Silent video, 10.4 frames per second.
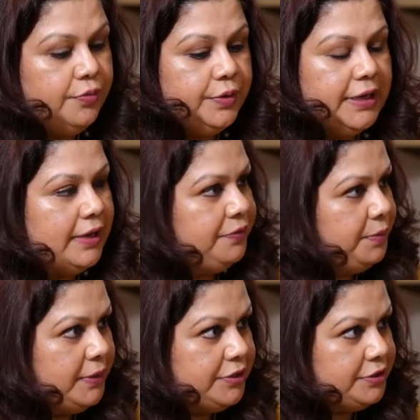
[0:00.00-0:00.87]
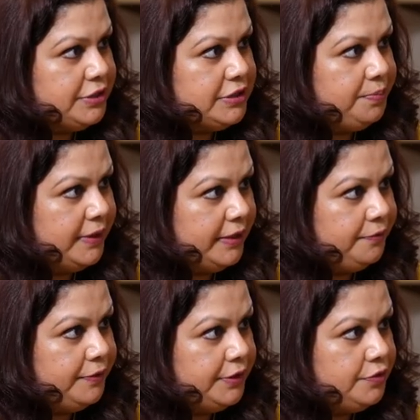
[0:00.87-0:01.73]
we have the maternity
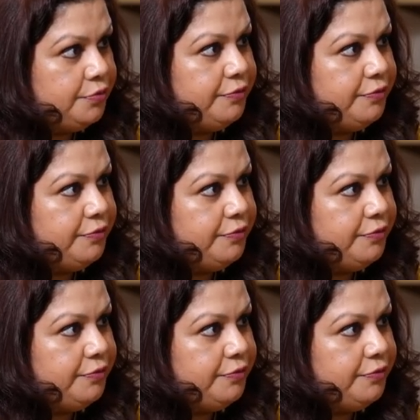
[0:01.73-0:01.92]
benefits.